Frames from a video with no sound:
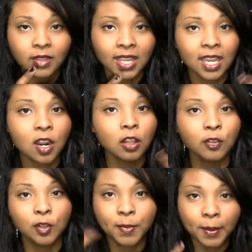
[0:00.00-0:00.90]
hit all
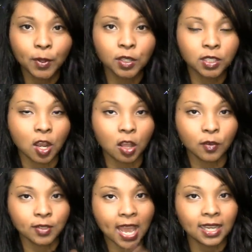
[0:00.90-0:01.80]
of those pimples and all
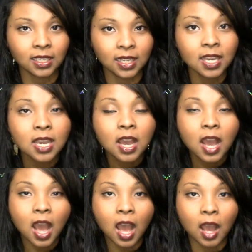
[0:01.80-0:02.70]
of those acne
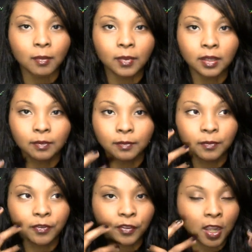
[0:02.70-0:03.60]
um,
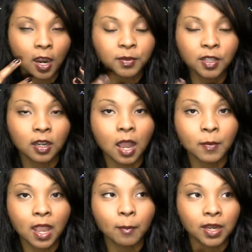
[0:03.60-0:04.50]
flare-ups that are
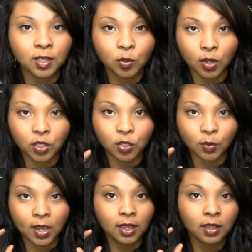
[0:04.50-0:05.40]
coming up, and it's going
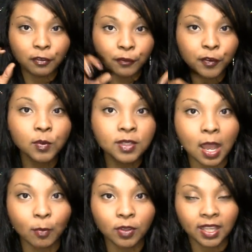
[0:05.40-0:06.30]
to infuse
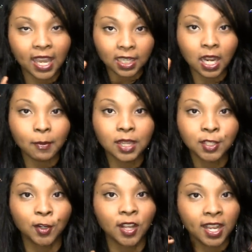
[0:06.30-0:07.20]
them with like
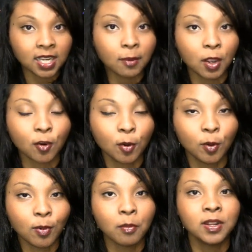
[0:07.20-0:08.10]
antibacterial,
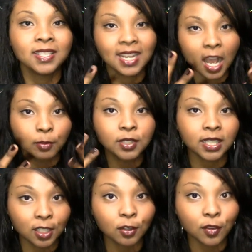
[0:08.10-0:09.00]
antimicrobial properties and help to
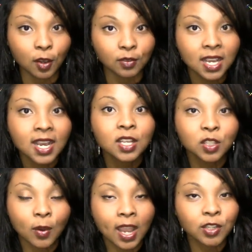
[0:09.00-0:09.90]
heal those.
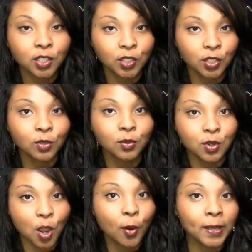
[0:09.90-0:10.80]
So I actually
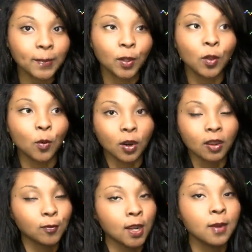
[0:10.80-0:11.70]
do know people or
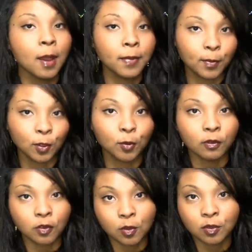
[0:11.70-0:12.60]
have read about people who
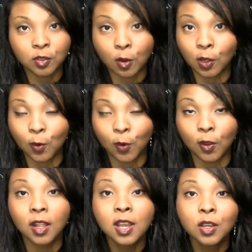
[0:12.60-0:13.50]
have used coconut
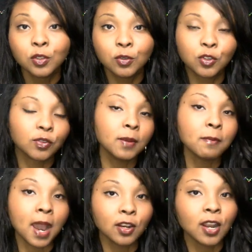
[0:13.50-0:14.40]
oil to treat
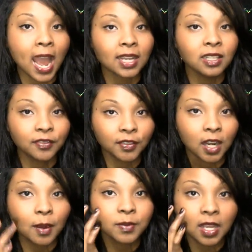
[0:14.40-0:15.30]
minor acne
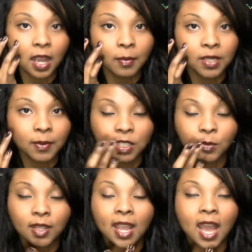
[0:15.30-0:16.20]
flare-ups, um,
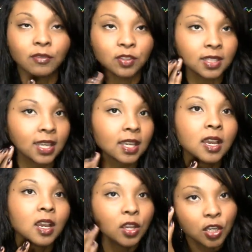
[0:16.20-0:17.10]
especially when they have just like,
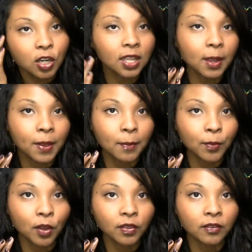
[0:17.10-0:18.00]
you know, like a
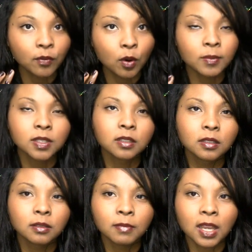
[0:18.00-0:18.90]
pimple that forms.
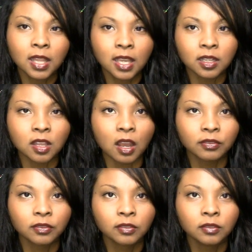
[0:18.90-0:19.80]
My light is off.
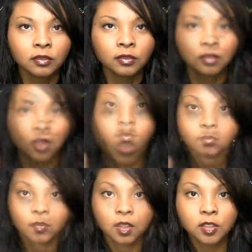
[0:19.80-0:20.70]

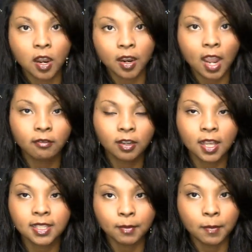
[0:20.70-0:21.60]
Hold on. Sorry, I
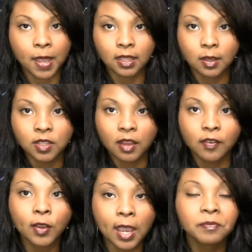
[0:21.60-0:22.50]
realized that my backlight was off.
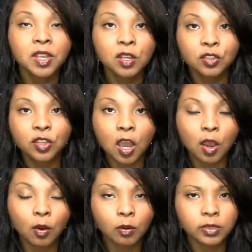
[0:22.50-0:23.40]
Okay, so
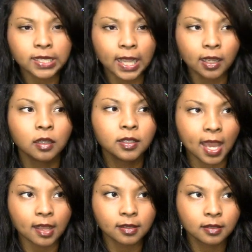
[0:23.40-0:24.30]
what was I saying?
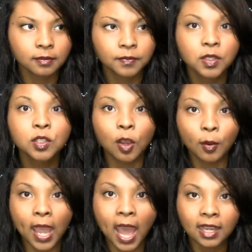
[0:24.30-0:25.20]
Yes.
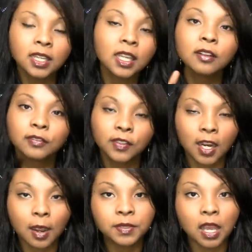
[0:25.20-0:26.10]
So acne,
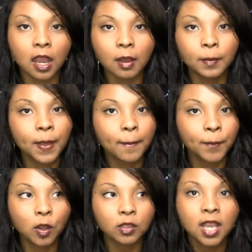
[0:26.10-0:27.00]
flare-ups, um,
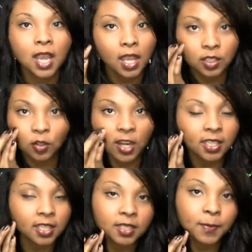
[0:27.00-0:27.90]
pimples, it's great
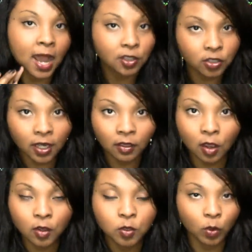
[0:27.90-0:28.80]
to spot treat
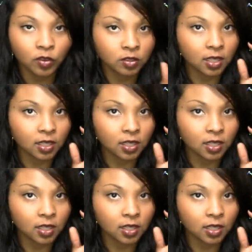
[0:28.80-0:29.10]
those with